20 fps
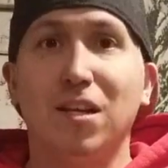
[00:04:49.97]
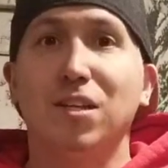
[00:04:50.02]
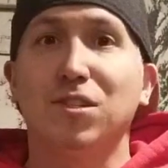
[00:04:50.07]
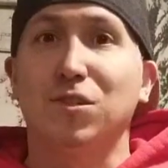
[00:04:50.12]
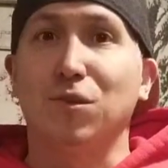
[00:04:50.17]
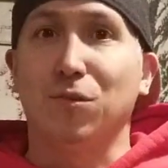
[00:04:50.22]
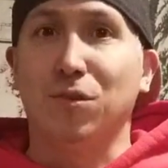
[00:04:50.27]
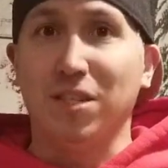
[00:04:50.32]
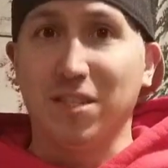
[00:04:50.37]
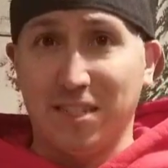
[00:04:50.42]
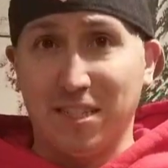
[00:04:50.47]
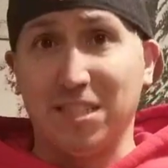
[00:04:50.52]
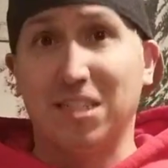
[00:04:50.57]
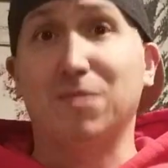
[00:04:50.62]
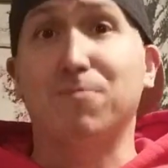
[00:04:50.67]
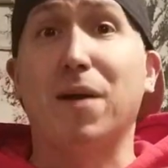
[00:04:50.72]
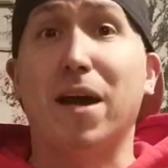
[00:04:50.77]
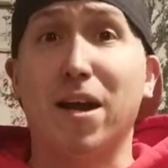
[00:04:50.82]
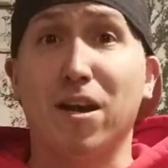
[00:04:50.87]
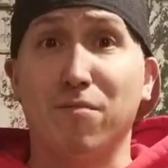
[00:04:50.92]
So this
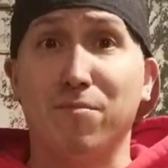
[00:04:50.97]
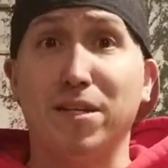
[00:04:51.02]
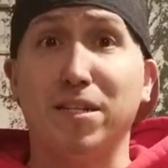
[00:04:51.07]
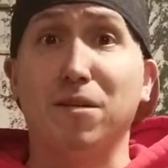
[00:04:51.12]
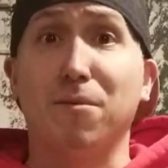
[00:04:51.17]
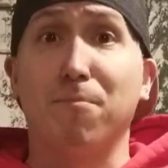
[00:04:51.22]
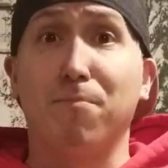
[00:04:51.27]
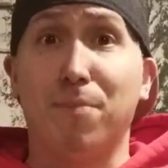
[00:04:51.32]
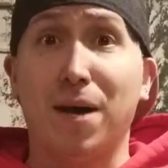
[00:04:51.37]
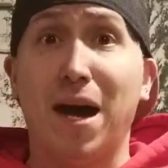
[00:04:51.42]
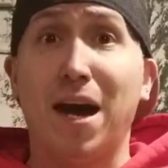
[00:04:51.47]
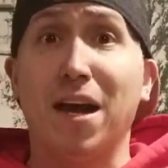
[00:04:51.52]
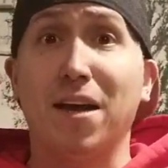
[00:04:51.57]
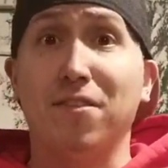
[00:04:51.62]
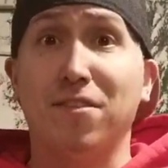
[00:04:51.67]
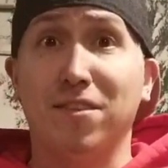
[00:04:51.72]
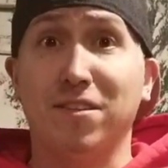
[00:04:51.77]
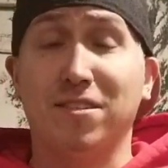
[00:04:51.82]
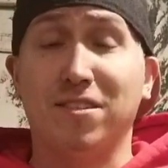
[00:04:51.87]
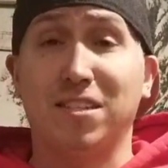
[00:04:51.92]
inspired me to buy
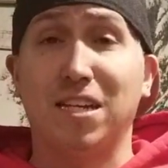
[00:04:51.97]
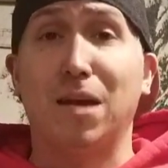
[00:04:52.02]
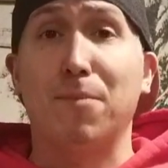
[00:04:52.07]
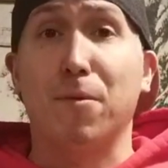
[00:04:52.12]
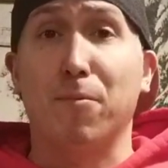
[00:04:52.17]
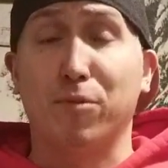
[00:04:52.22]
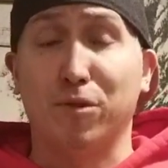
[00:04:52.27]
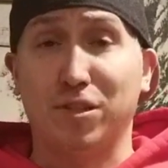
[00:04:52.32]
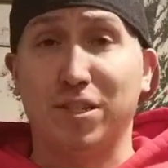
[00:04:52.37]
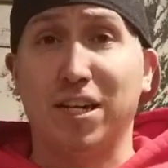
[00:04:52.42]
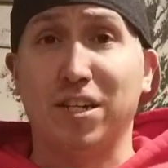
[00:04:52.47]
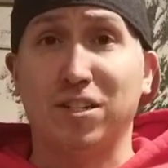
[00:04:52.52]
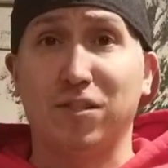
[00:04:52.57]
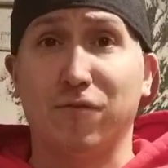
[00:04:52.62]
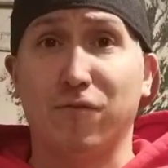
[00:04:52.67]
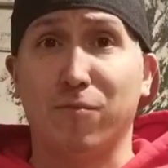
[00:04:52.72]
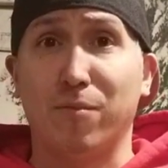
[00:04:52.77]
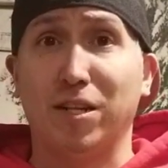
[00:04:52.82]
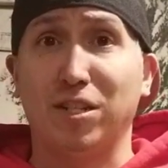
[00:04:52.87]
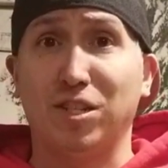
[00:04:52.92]
this type of protection
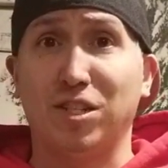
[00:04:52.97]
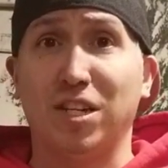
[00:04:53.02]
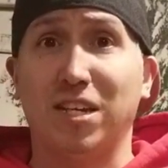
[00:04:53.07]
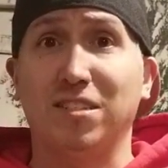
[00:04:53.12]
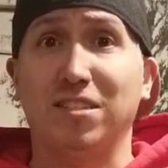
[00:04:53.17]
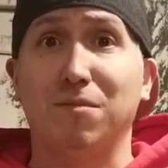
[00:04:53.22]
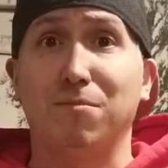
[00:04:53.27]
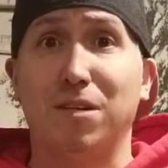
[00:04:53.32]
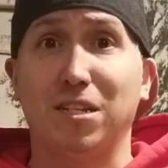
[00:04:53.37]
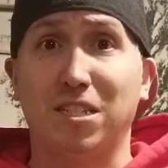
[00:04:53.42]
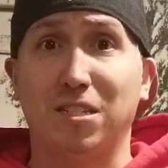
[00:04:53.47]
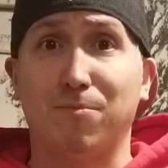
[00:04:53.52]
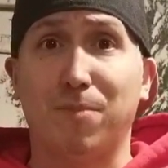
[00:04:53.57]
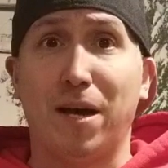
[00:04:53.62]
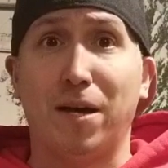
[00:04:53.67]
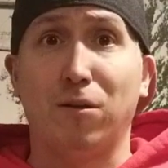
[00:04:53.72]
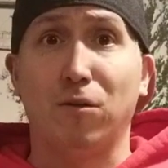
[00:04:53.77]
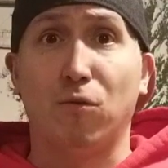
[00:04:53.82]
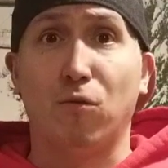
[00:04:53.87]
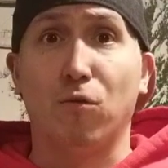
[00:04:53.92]
for my chest and my
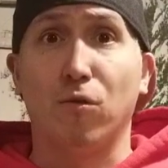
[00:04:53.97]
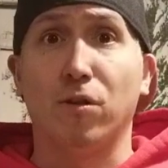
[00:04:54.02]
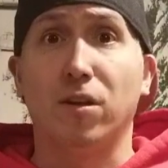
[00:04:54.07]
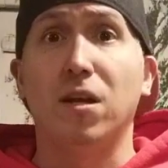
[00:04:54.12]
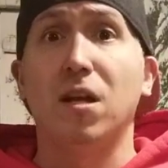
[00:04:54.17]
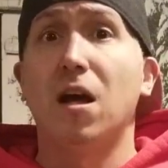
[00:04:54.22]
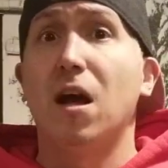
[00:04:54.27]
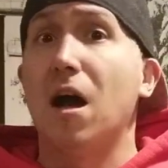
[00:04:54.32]
spinal cord.